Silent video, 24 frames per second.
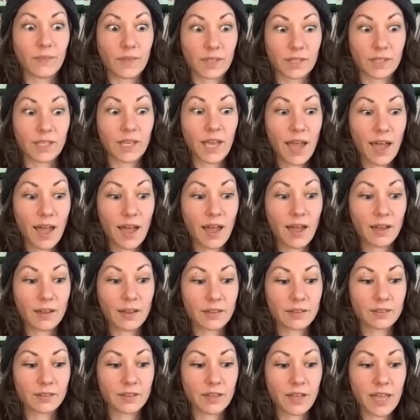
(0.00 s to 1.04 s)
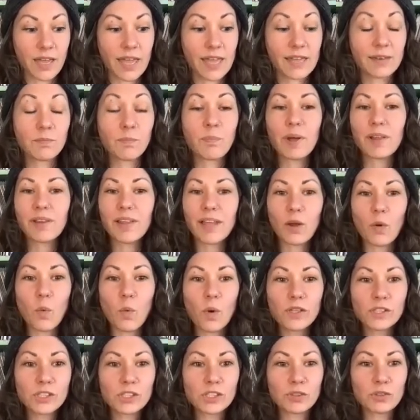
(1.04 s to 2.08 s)
yeah and but like
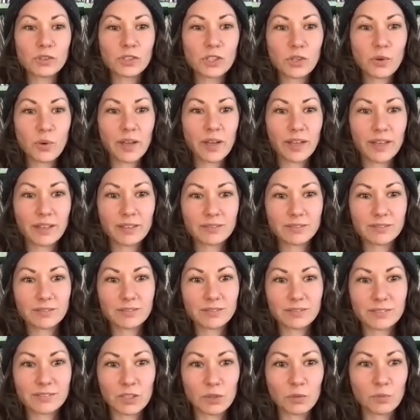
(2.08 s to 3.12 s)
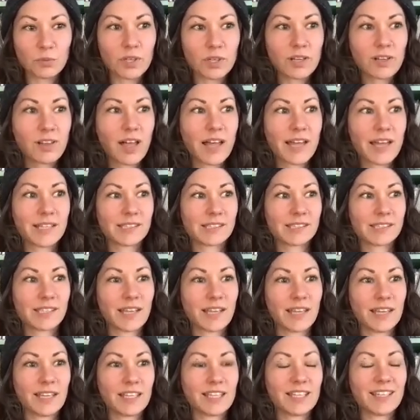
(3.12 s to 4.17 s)
once you do it you realize
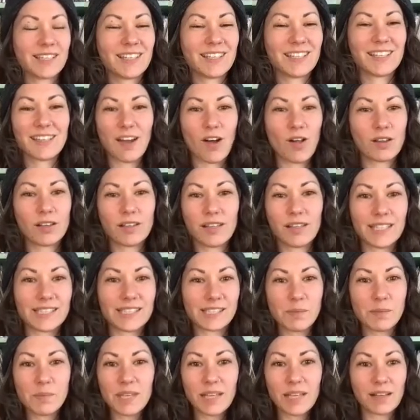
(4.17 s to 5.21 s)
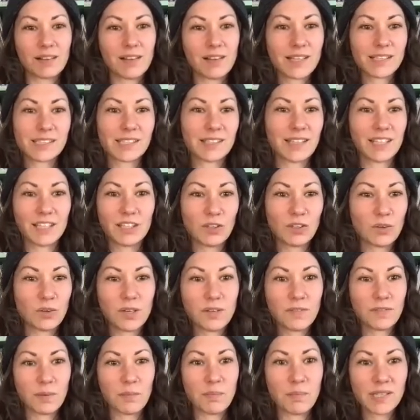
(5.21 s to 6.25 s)
like like something clicks and like you don't
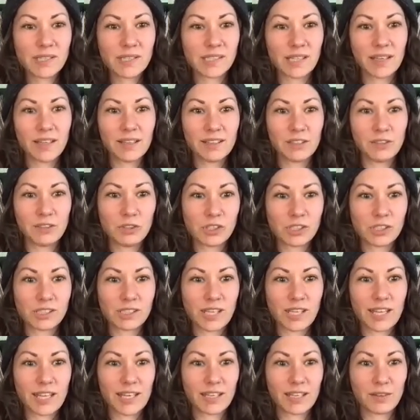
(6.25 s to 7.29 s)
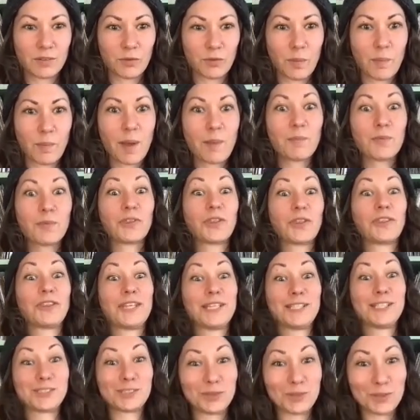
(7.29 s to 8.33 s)
even miss it you just like remember the
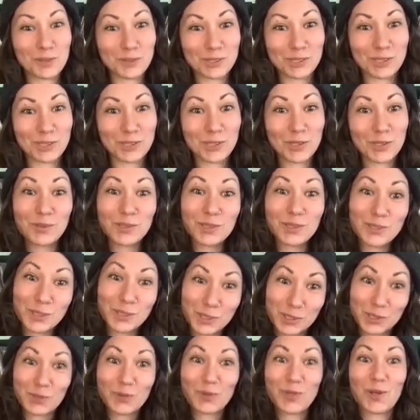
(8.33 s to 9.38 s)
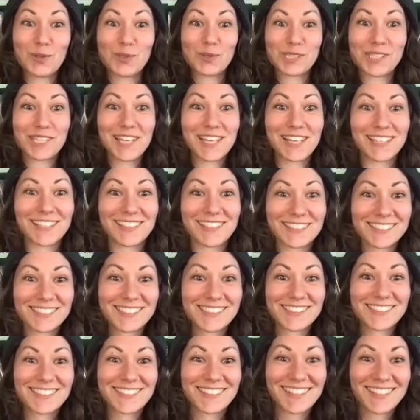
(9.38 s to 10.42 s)
things you used to do and you just do those things
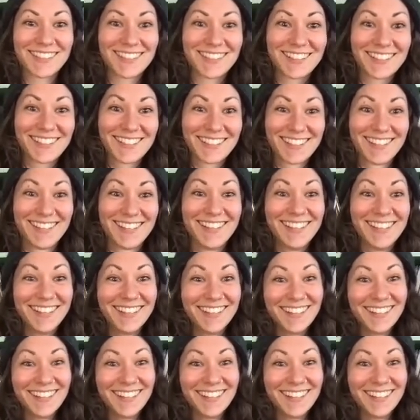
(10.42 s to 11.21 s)
yeah yeah that's